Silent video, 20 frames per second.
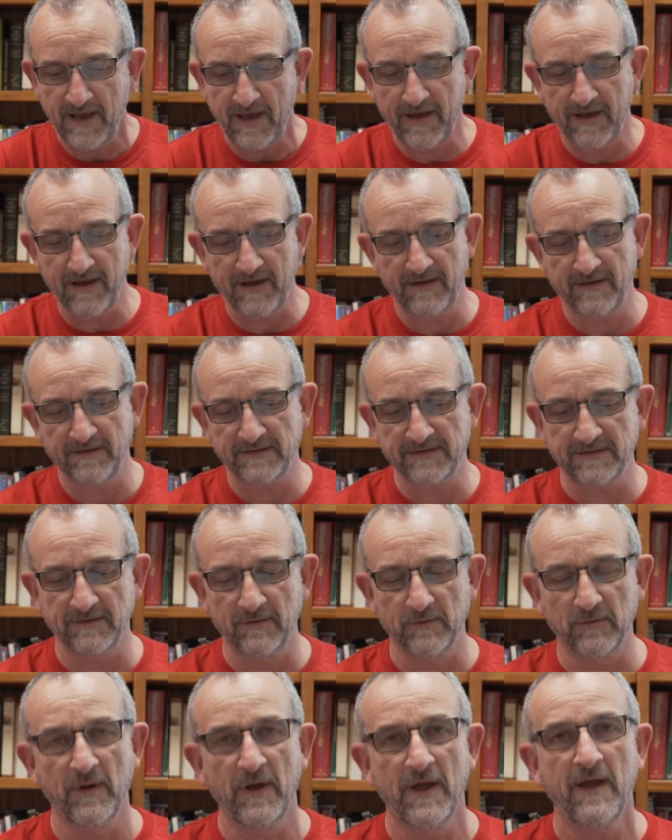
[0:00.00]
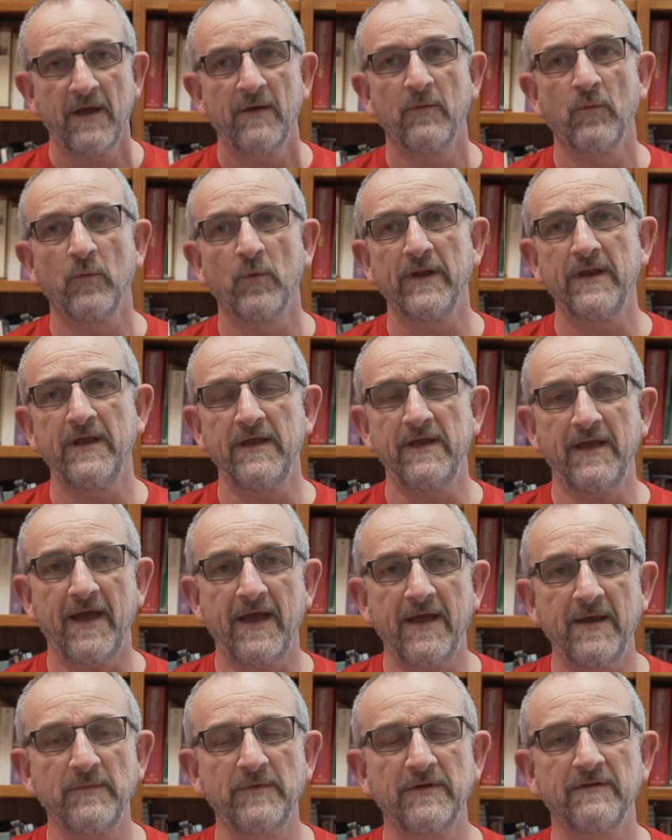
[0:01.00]
And so when he
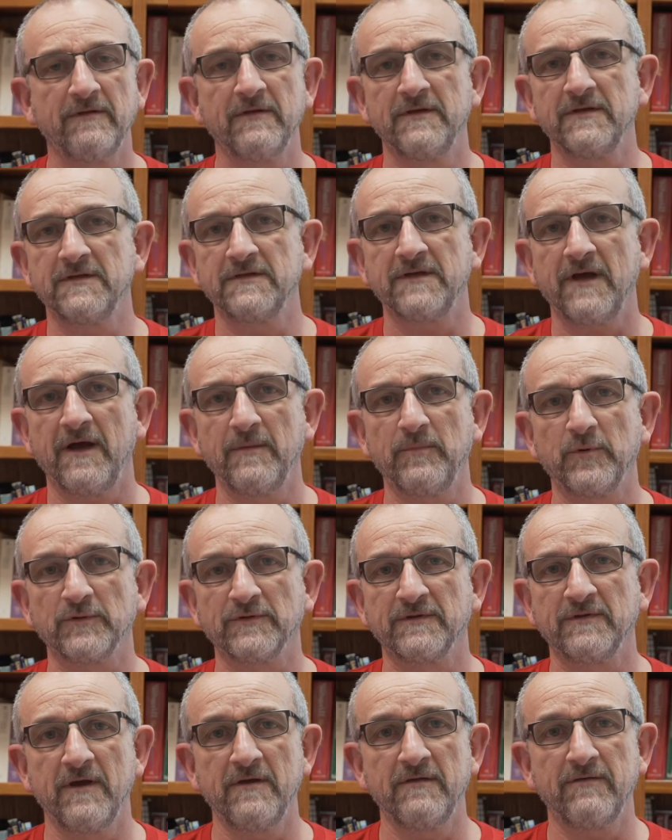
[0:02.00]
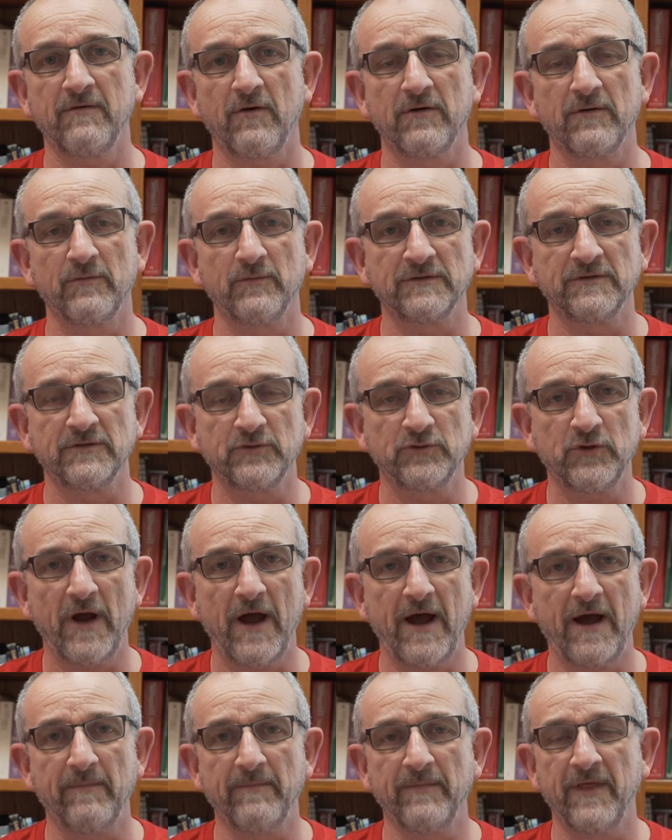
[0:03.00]
came to the disciples, they thought it was a
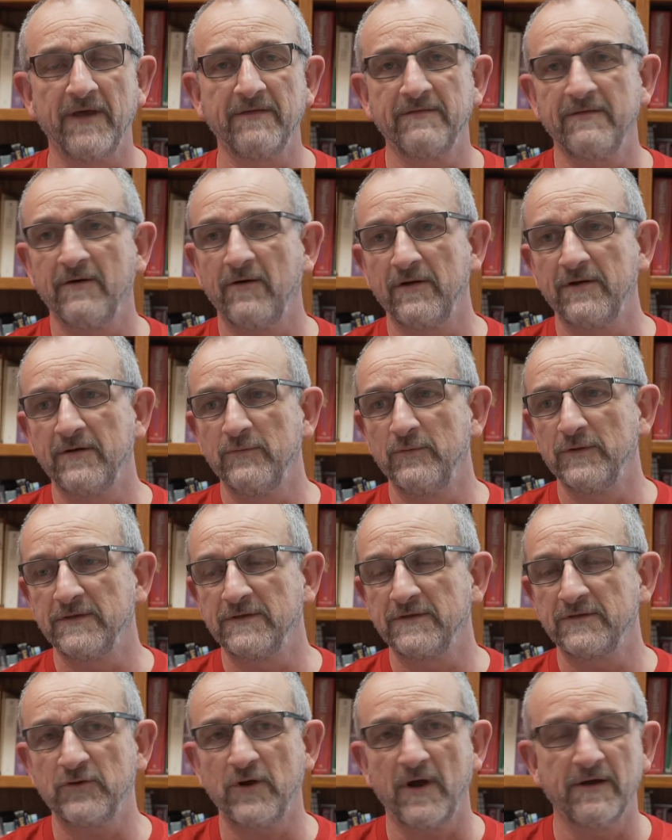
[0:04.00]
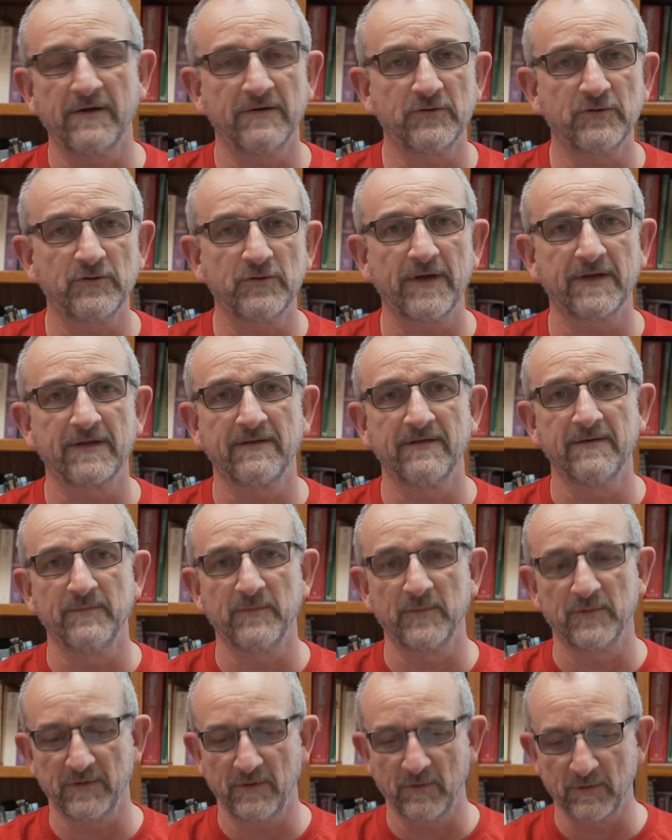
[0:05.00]
trap. They thought he was trying to trick
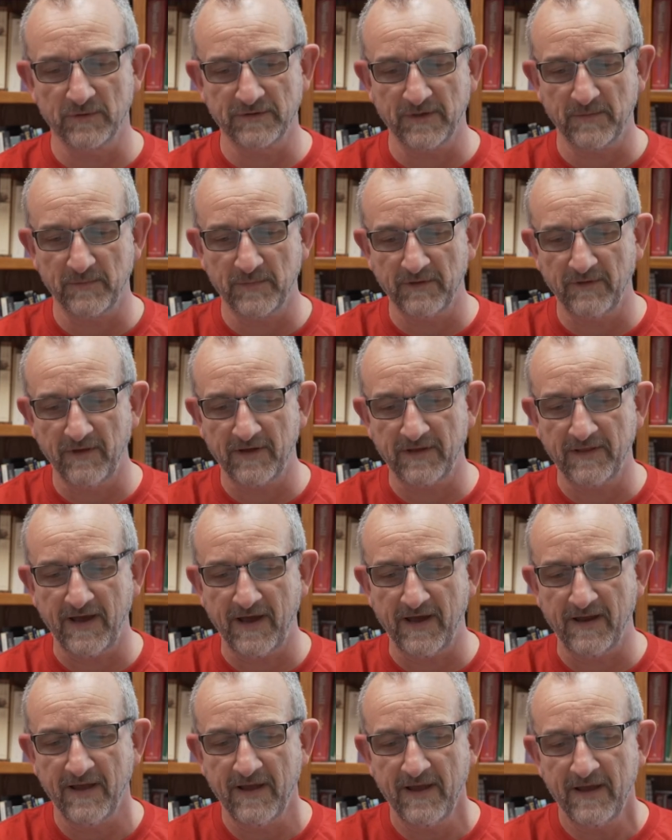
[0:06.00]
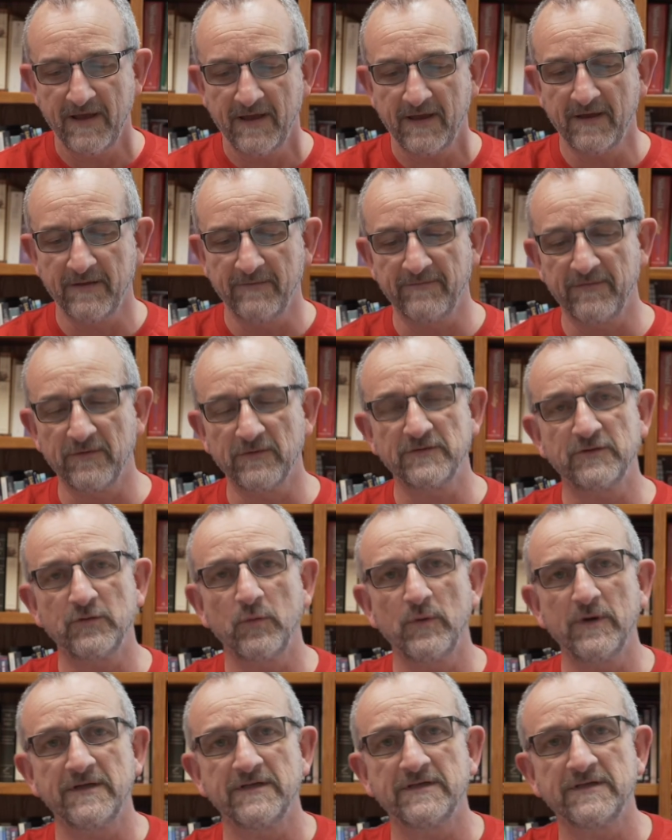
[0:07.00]
them or something like that. In verse
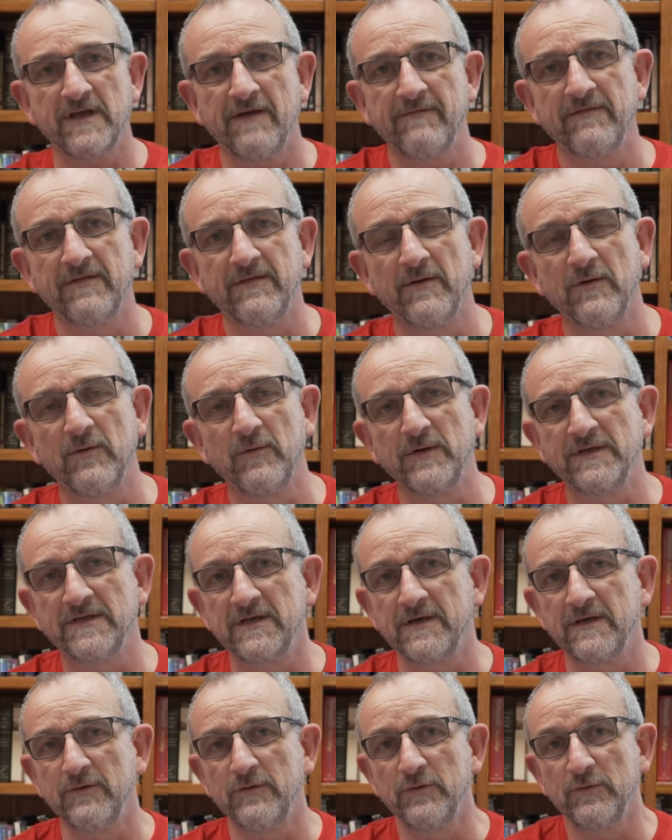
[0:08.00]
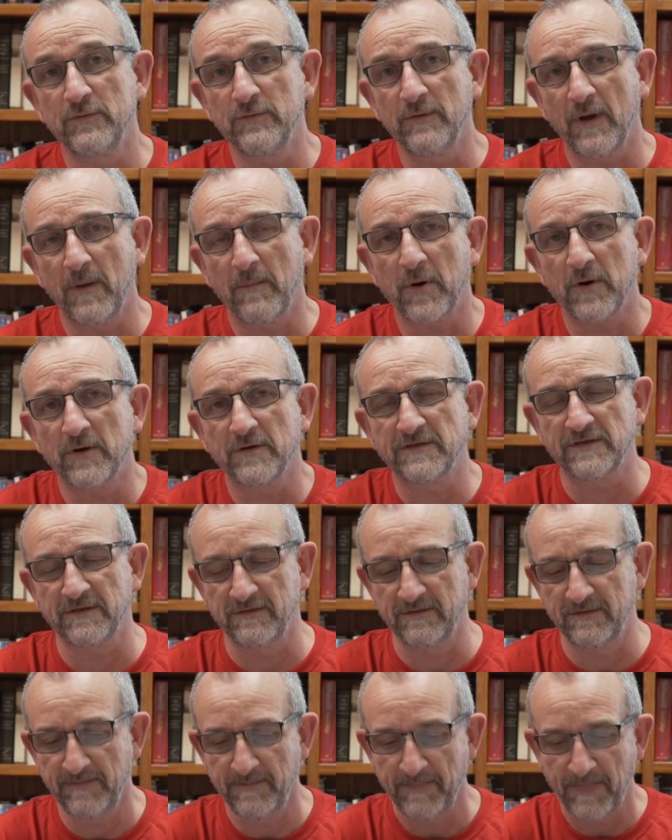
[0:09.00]
27, though, we see a new
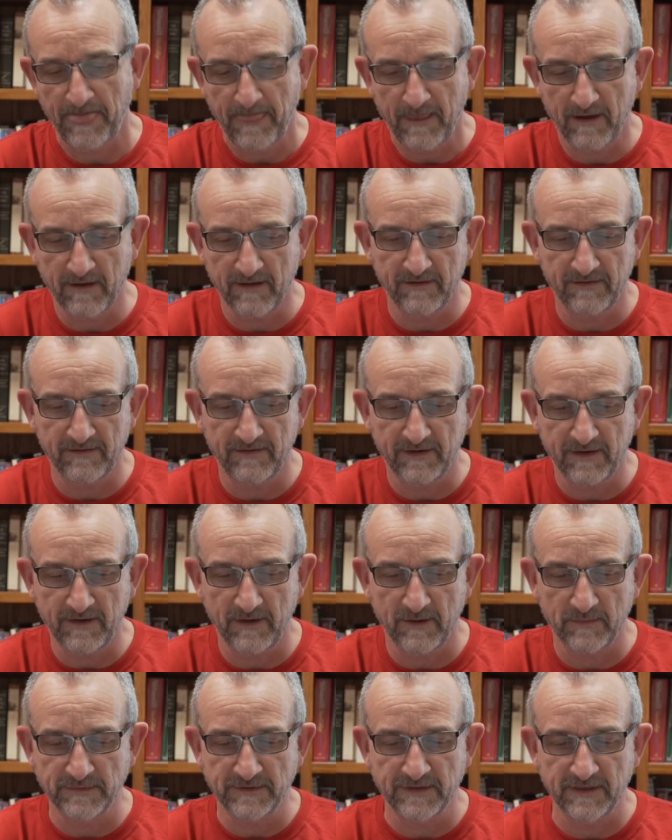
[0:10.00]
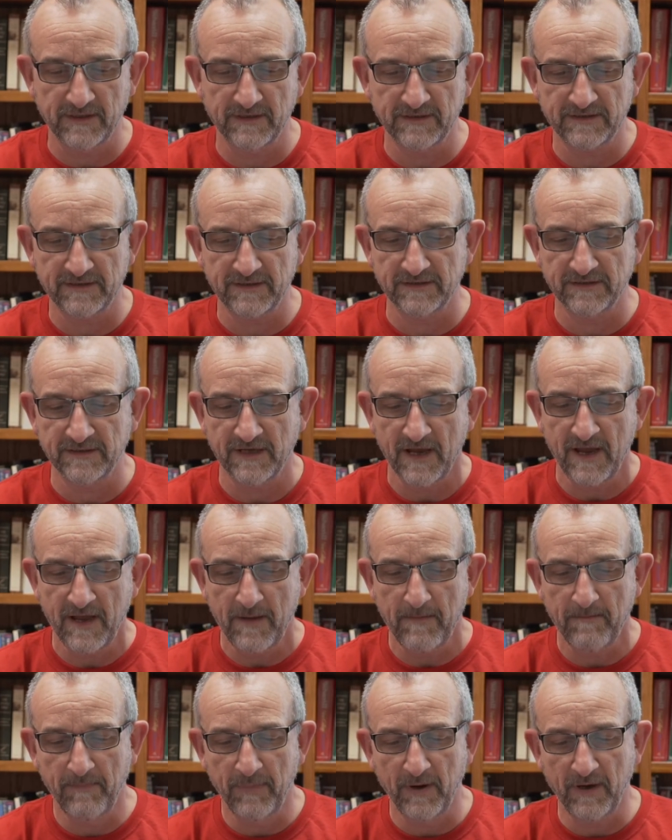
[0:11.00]
person that comes in. It says,
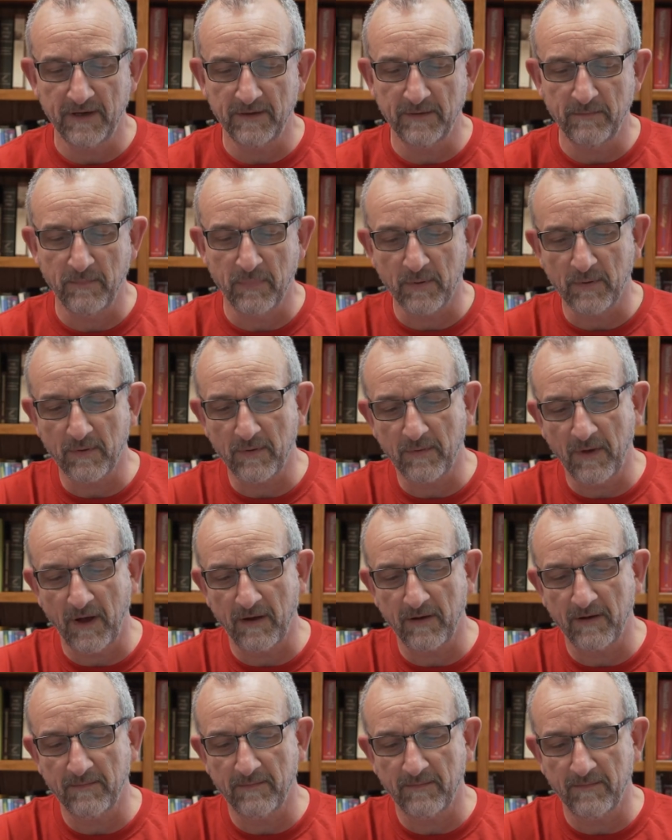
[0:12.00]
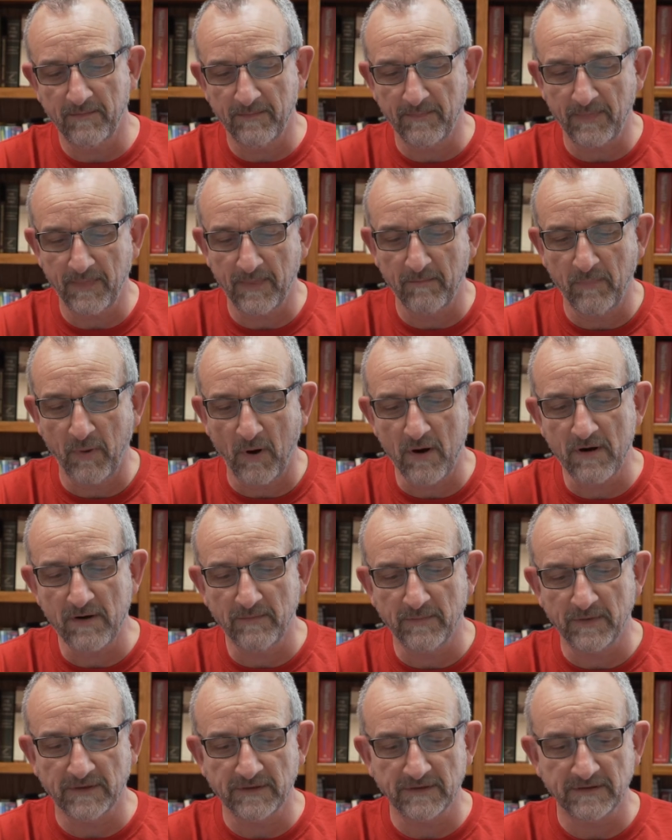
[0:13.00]
but
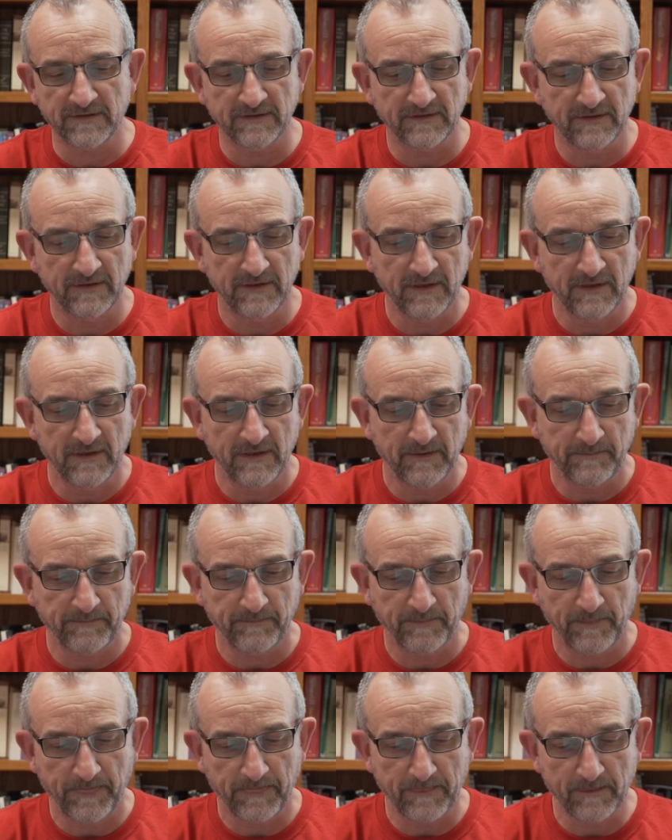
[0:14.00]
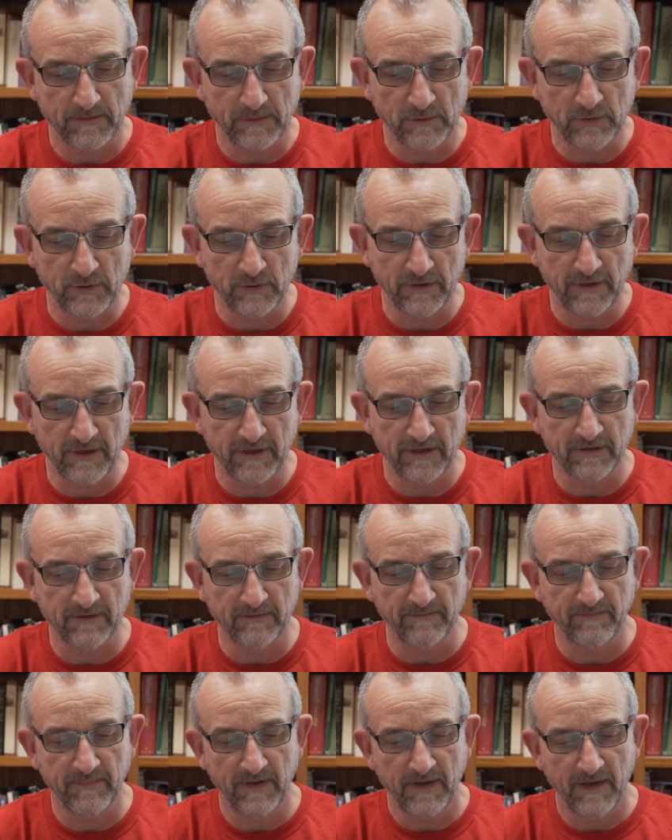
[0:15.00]
Barnabas took
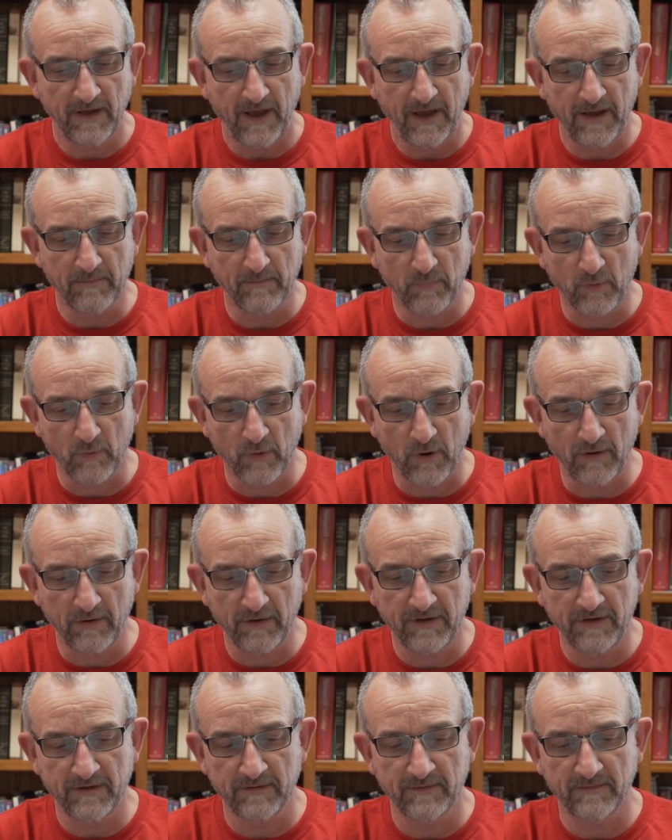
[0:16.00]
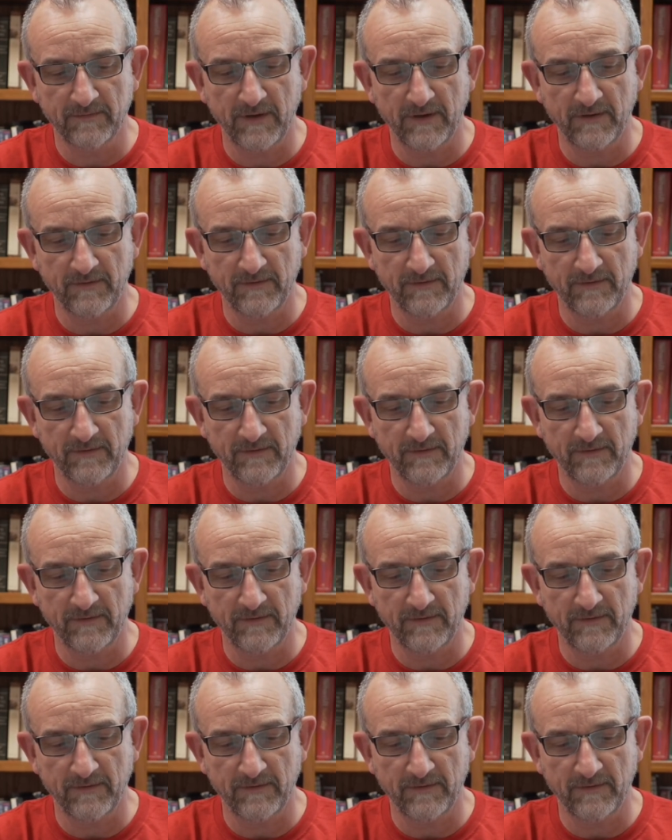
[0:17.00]
him and brought him